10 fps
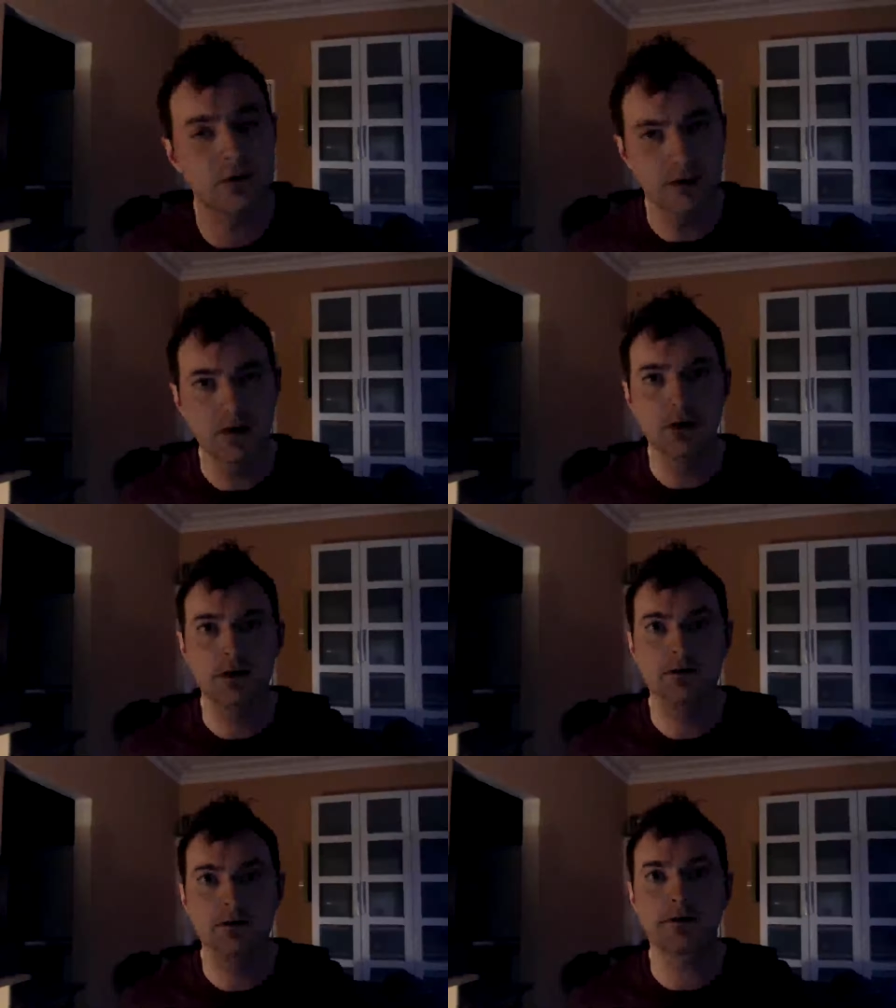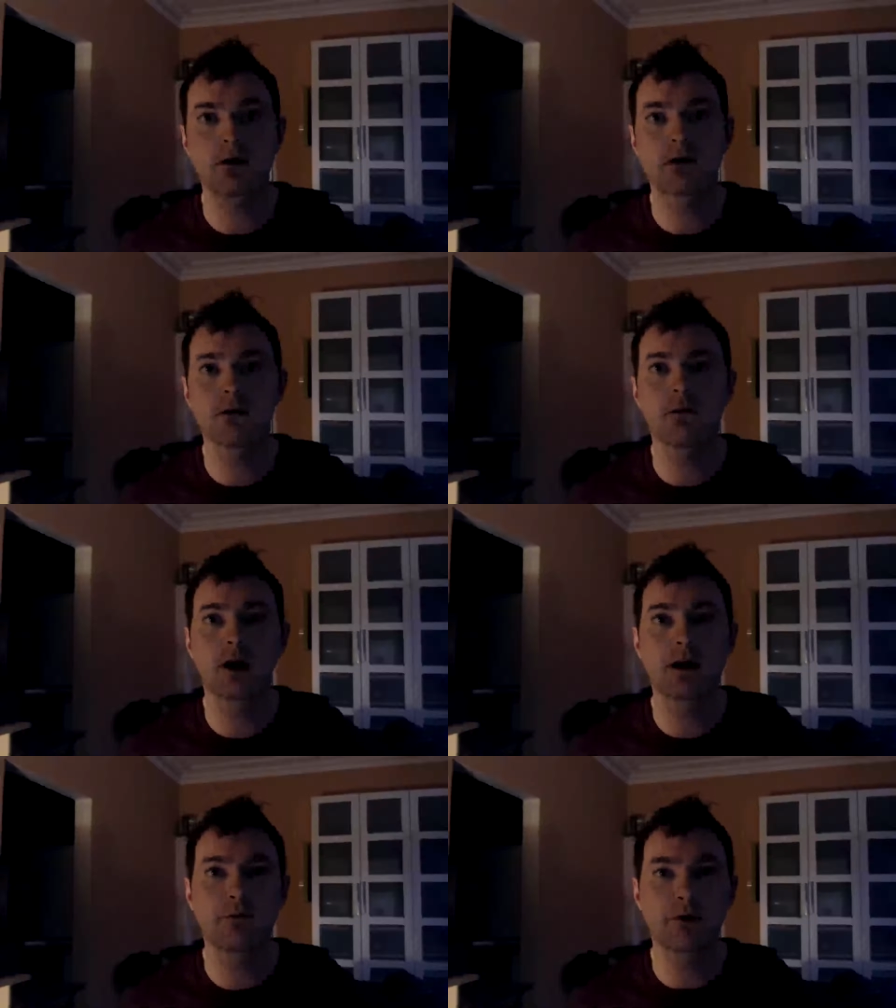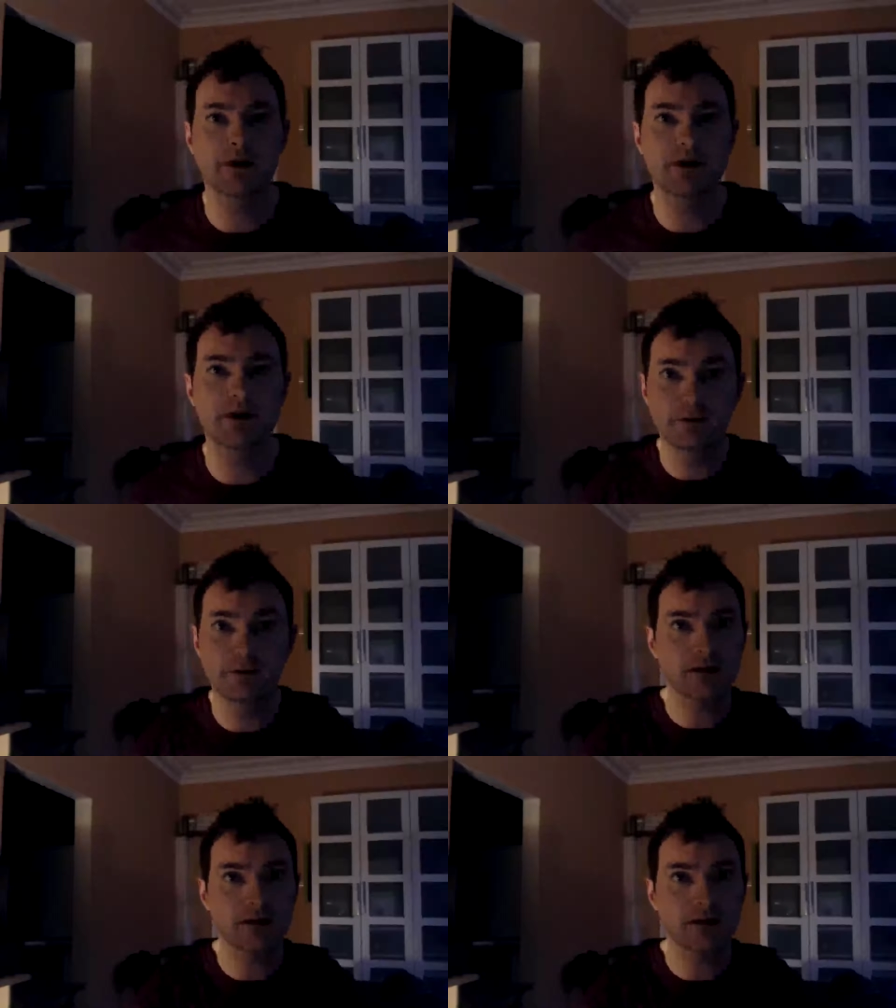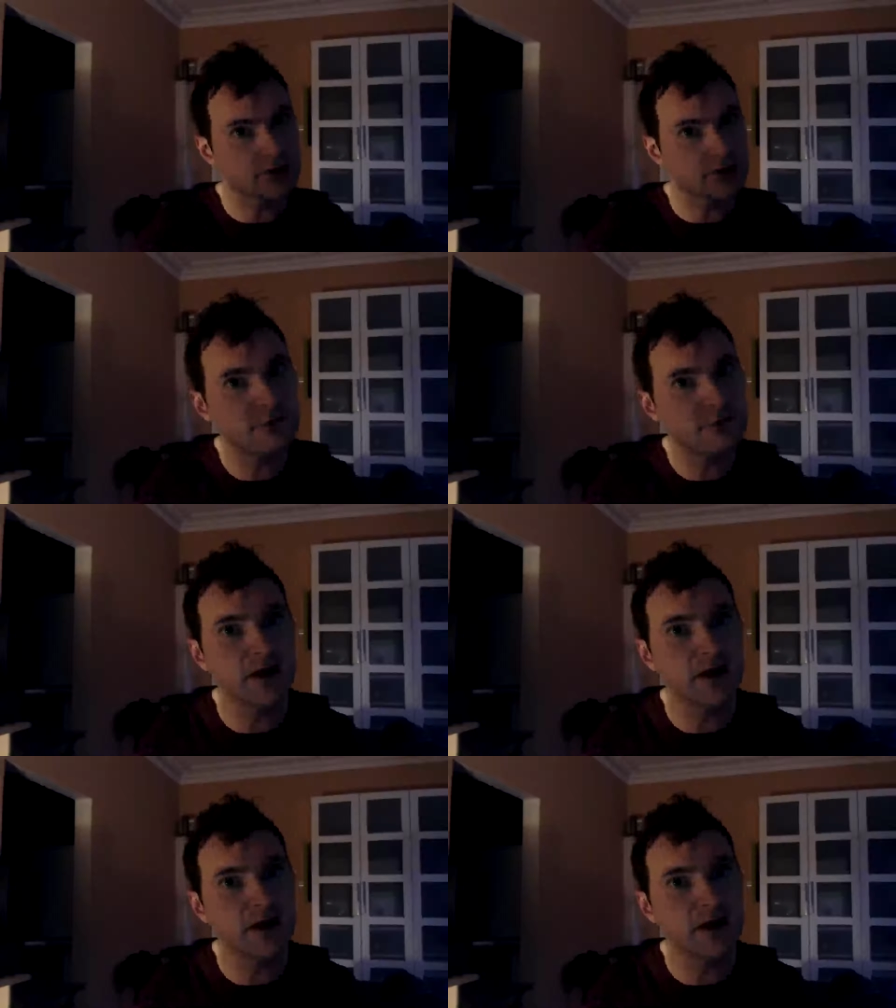to follow Emery's advice, which generally